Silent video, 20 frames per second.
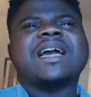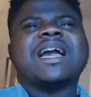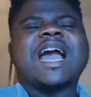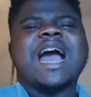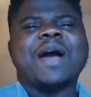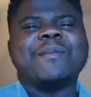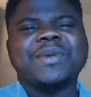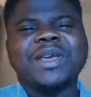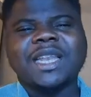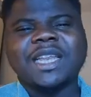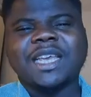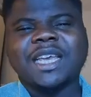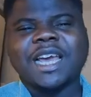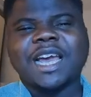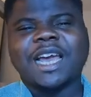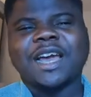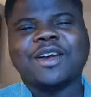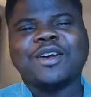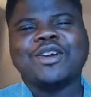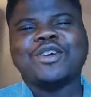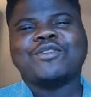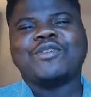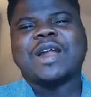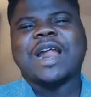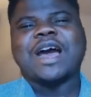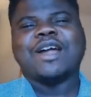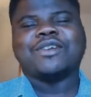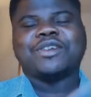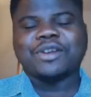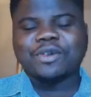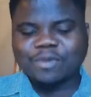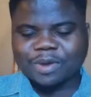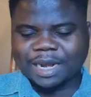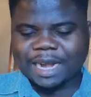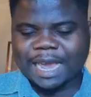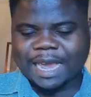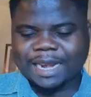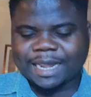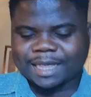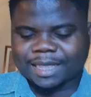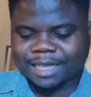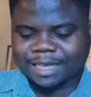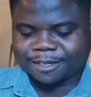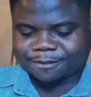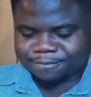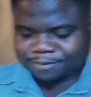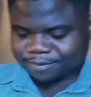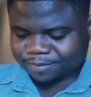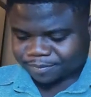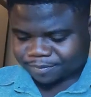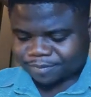come in here without doing anything.